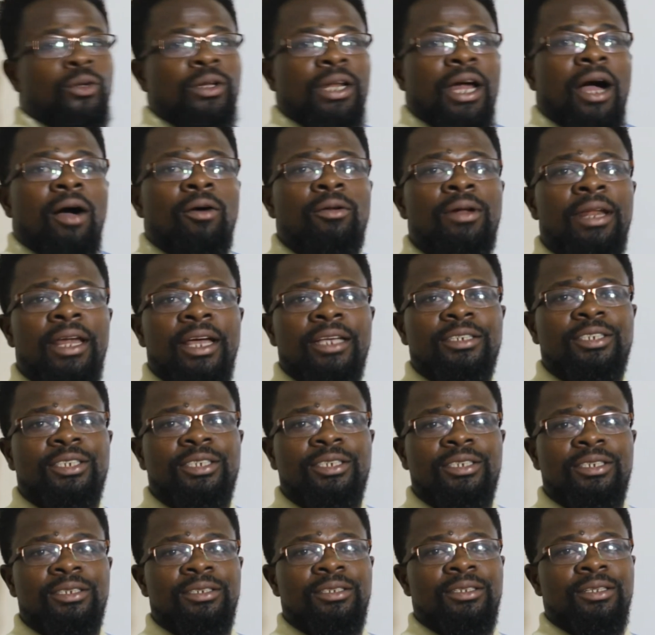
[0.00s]
now
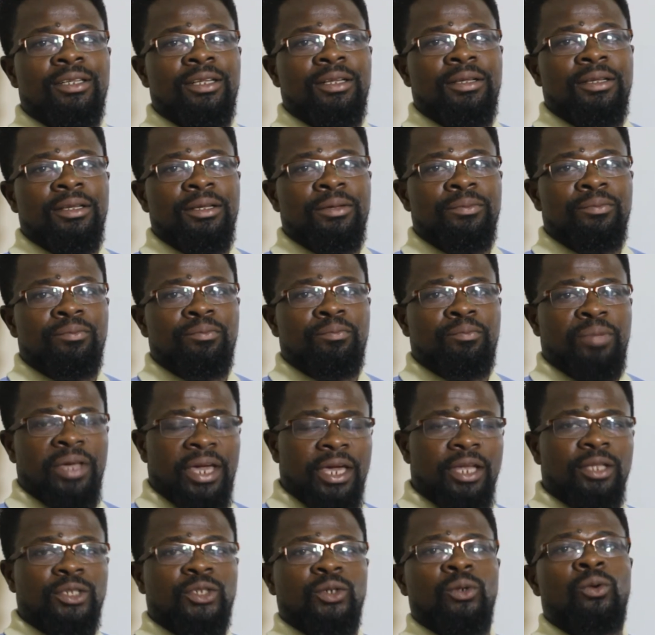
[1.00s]
let's
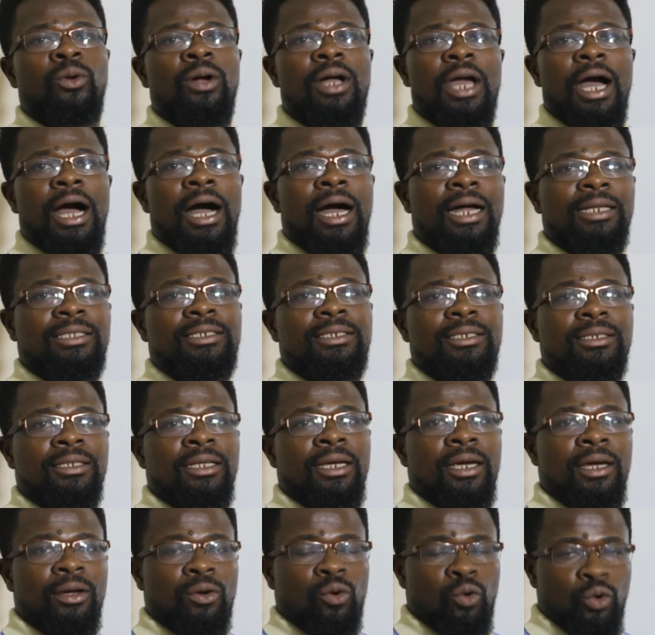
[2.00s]
begin to look at
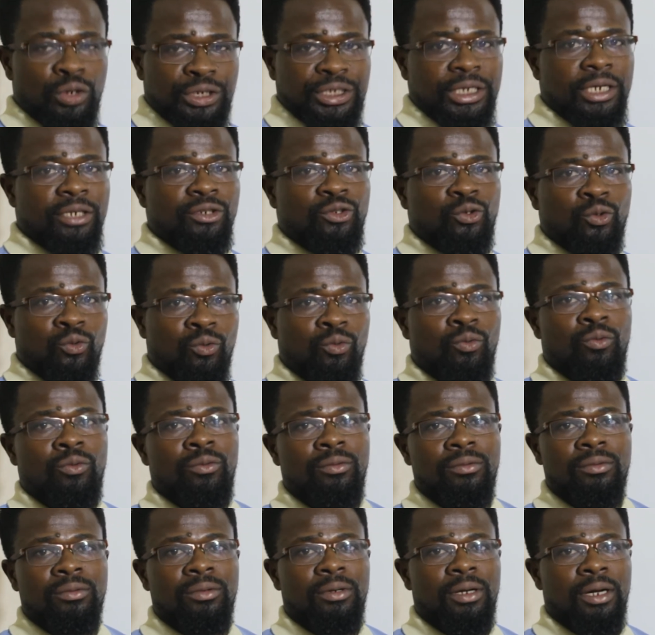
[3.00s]
the quotient rule
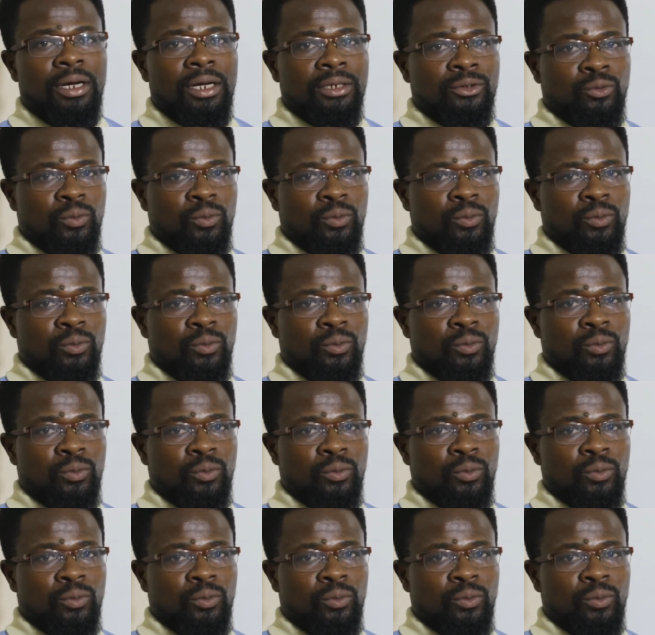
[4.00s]
as